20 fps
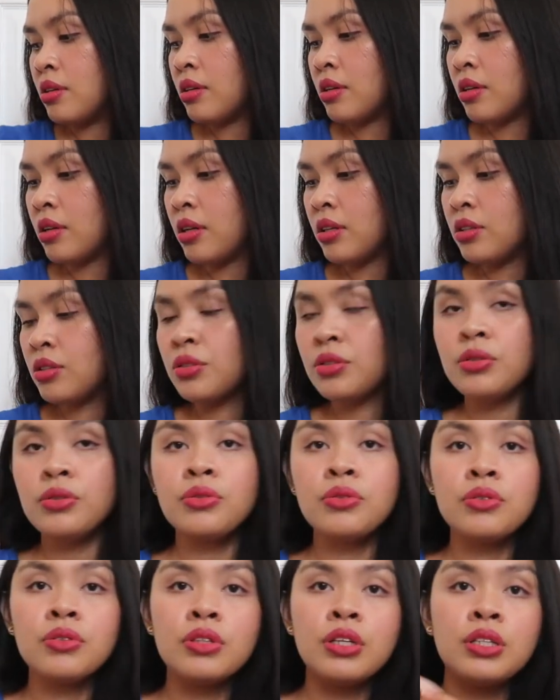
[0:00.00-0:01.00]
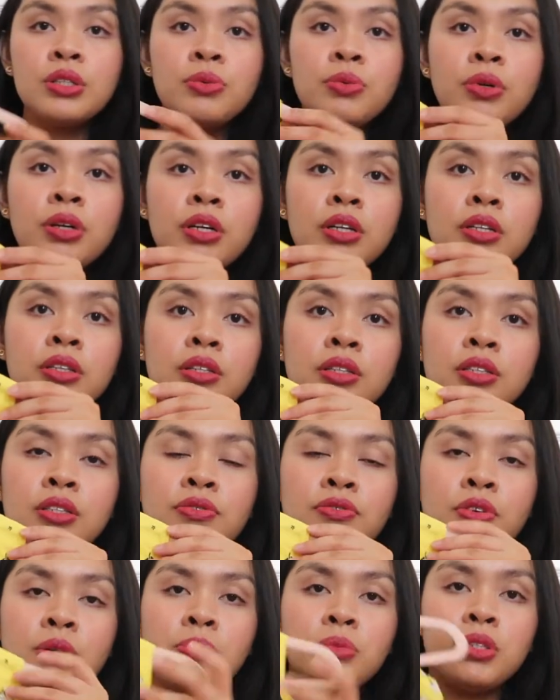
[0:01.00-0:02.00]
Okay, to, this one is
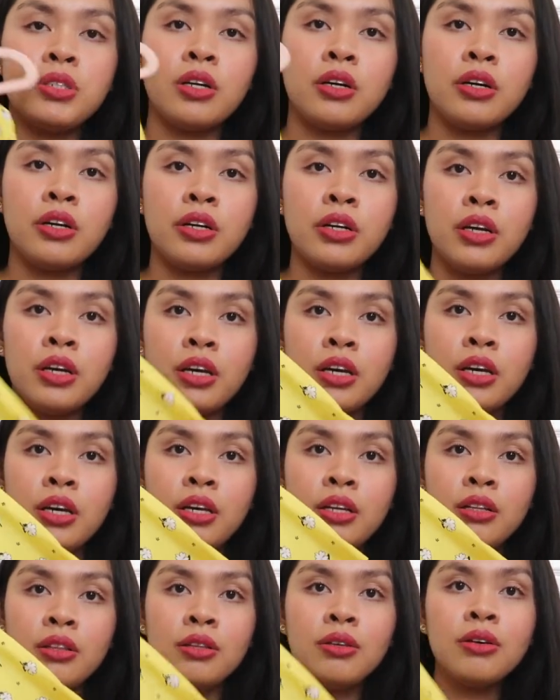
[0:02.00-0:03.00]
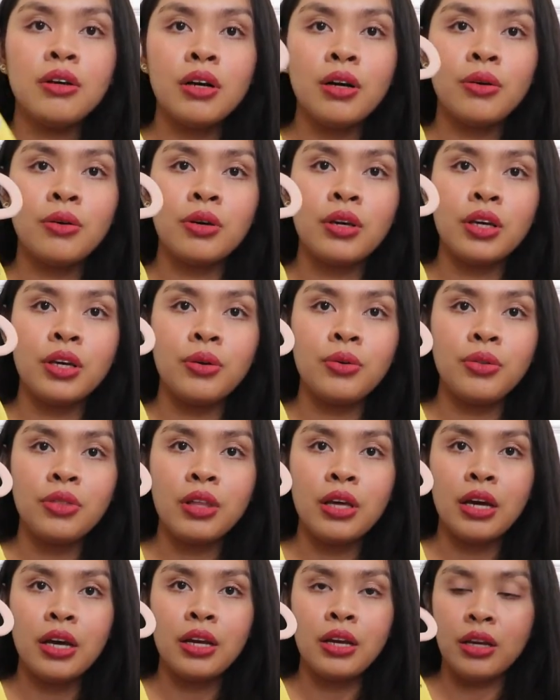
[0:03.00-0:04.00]
from Target. Look how cute
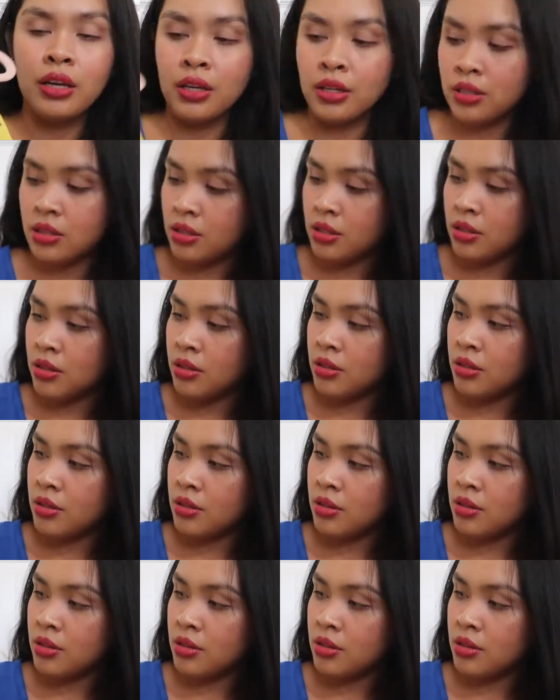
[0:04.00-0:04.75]
that is.